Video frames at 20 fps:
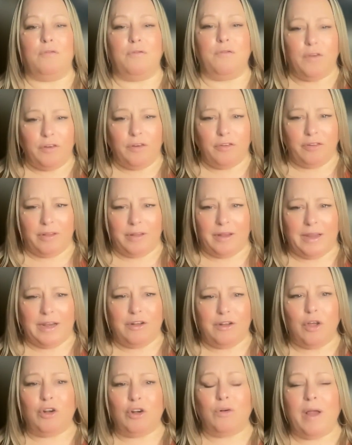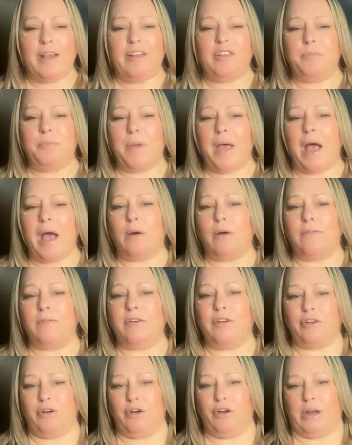Firstly, notarized power of
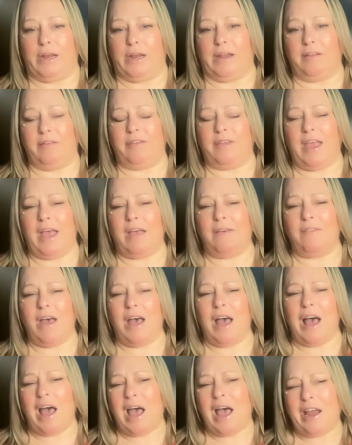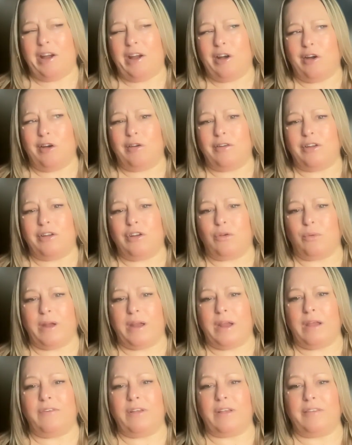attorneys have a higher
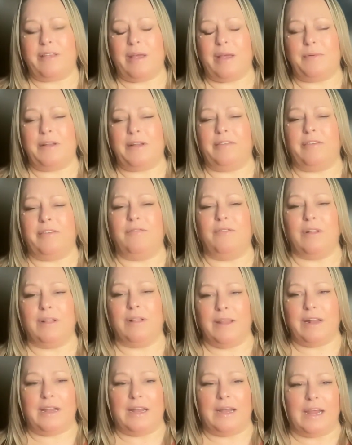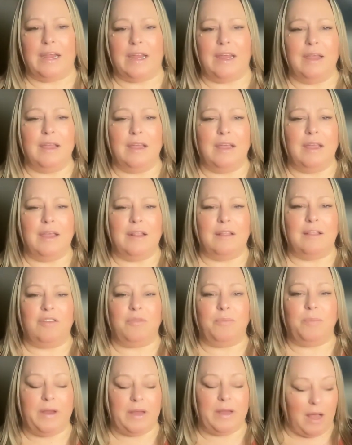degree of acceptance and validity.
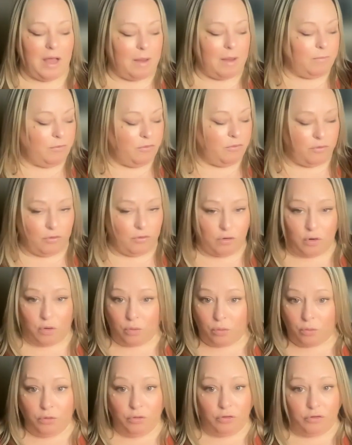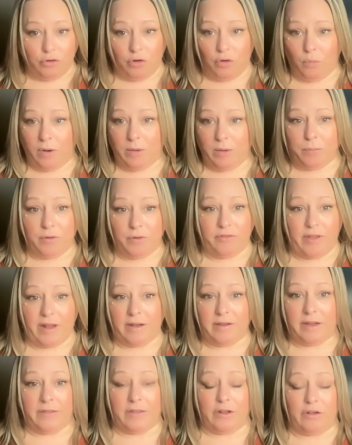This becomes crucial when
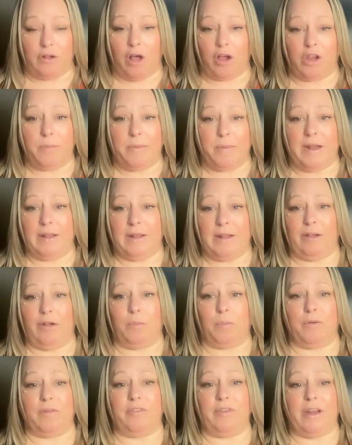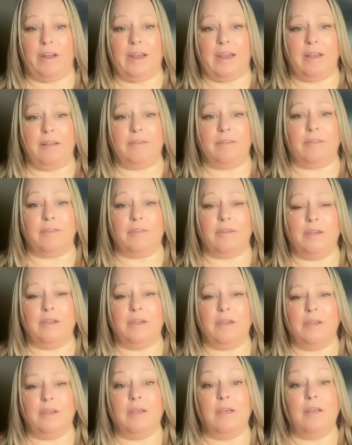presenting the document in legal proceedings.
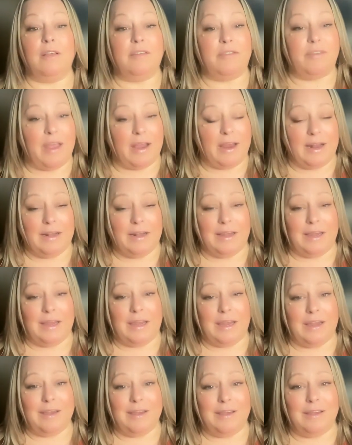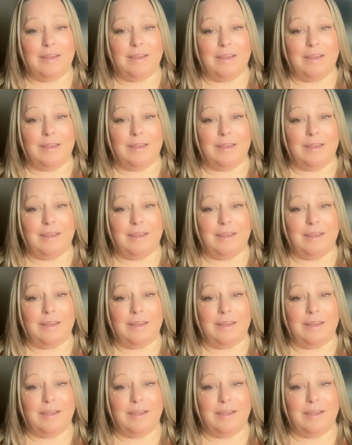Secondly,